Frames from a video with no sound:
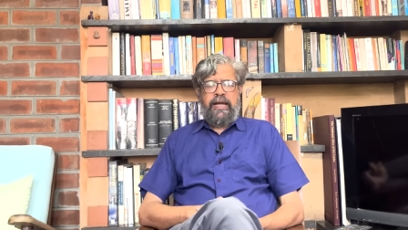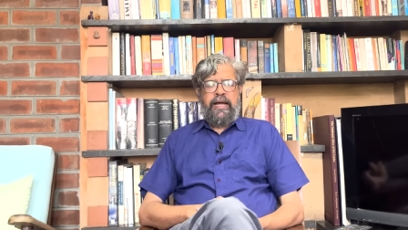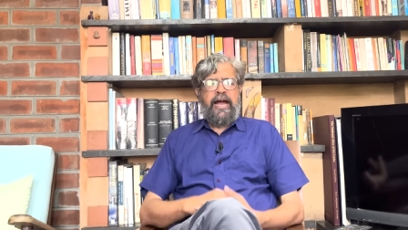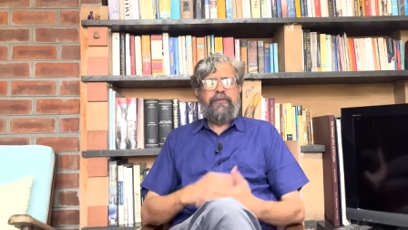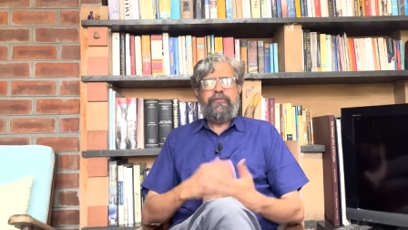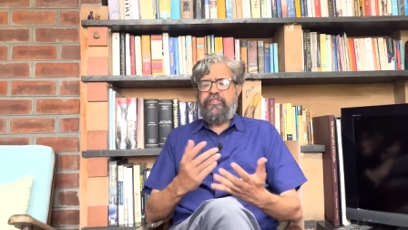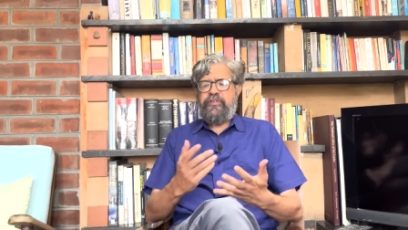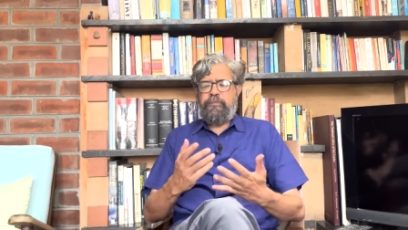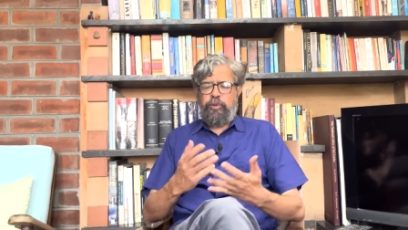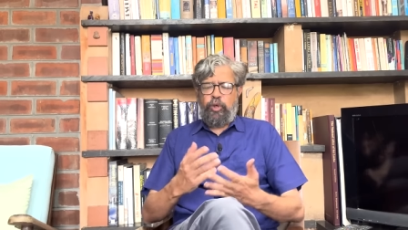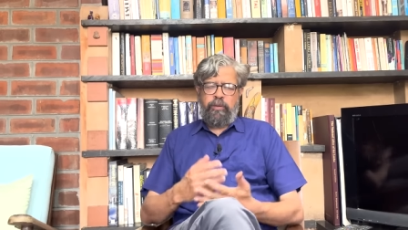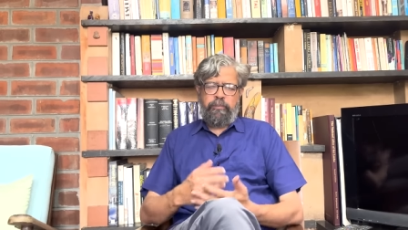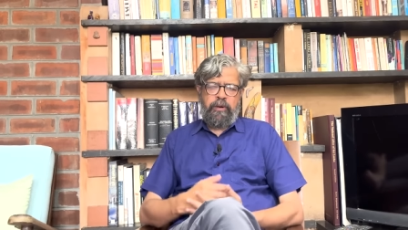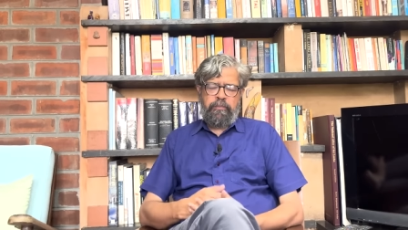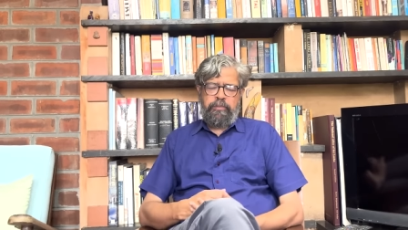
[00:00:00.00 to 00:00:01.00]
And we support
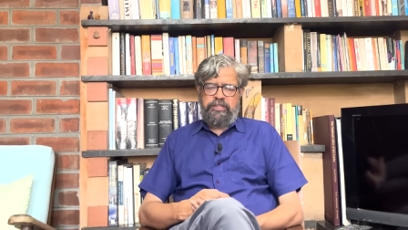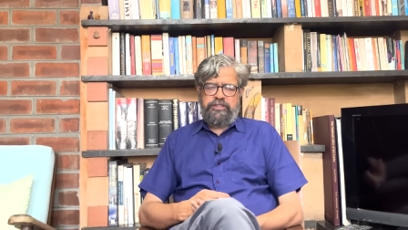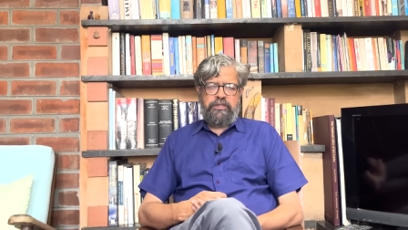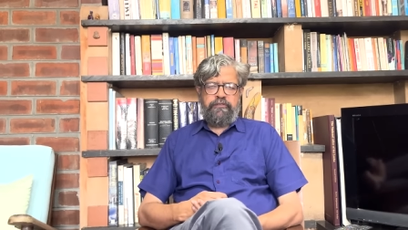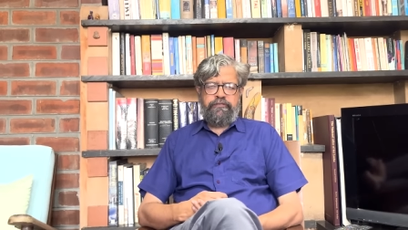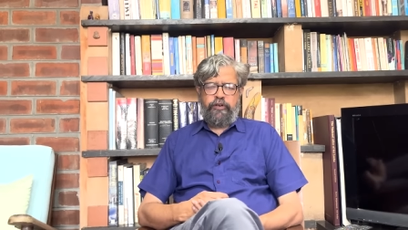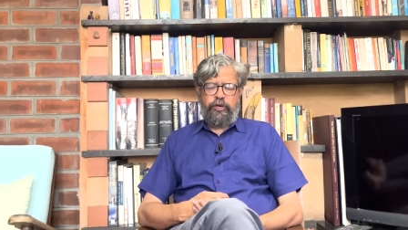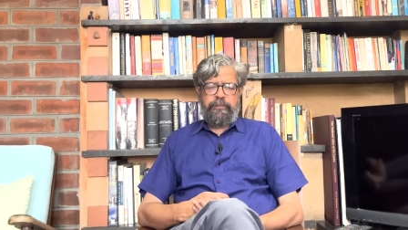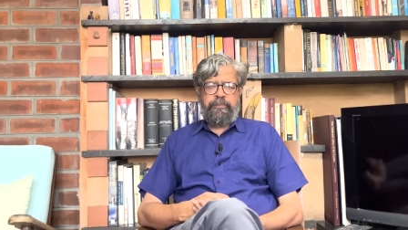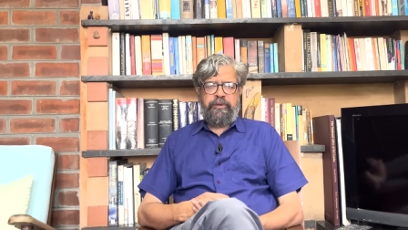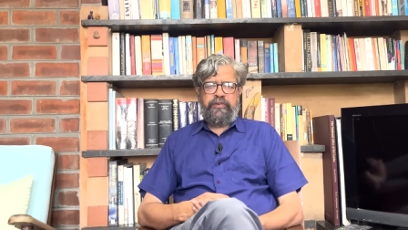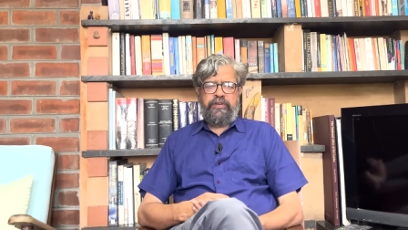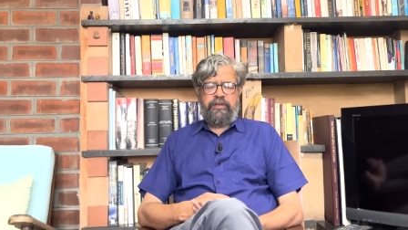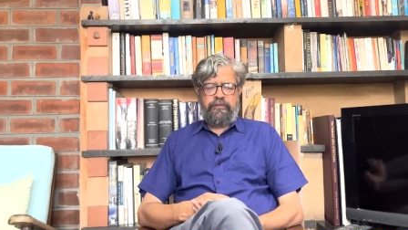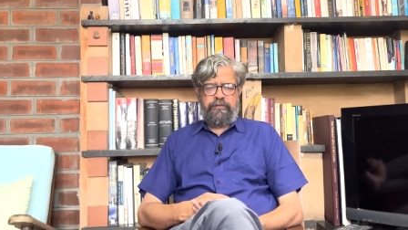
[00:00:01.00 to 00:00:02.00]
a population of
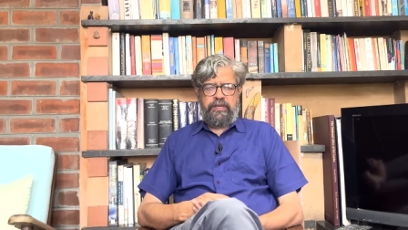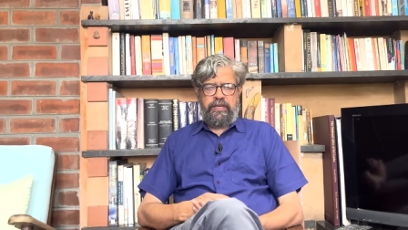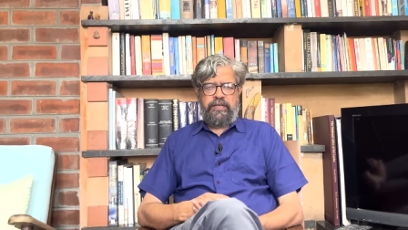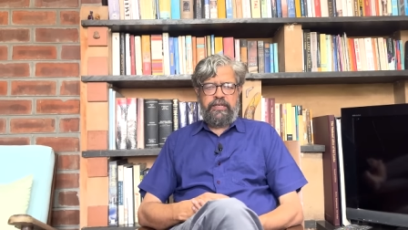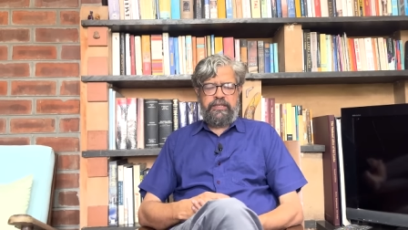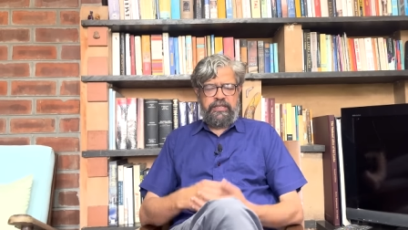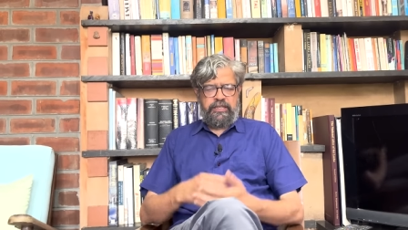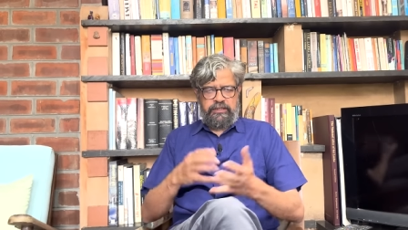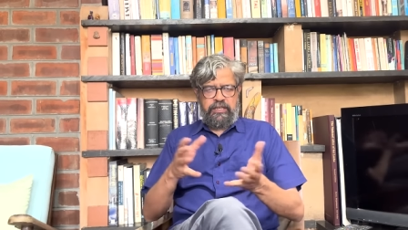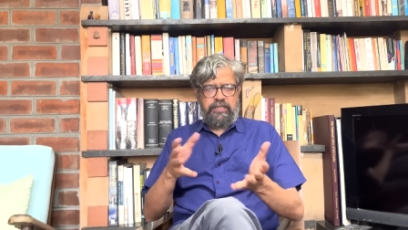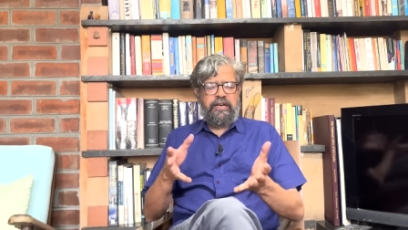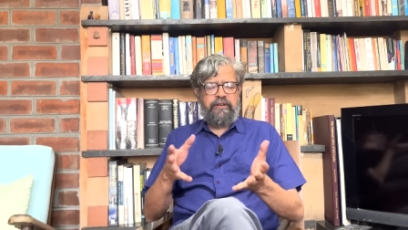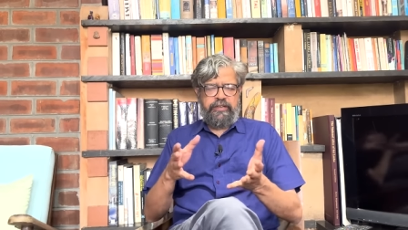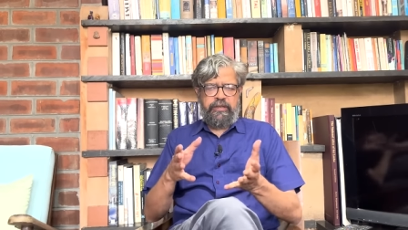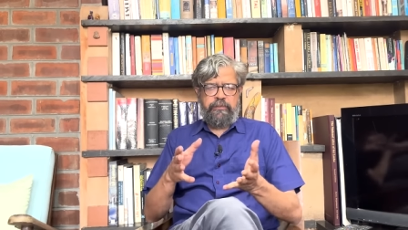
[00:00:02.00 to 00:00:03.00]
40% of Karnataka in the
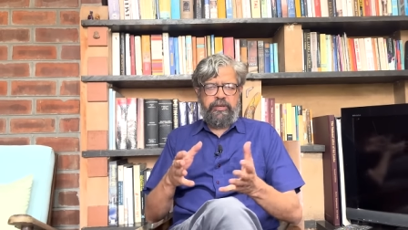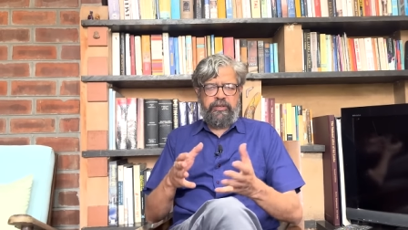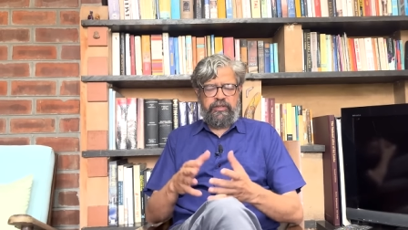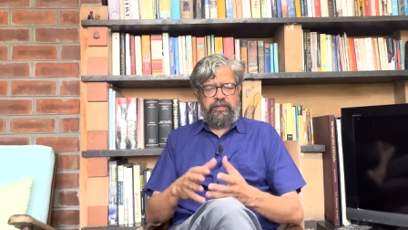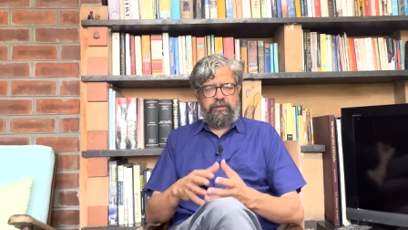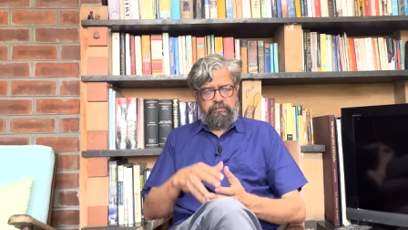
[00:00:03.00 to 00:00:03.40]
Kaveri Basin.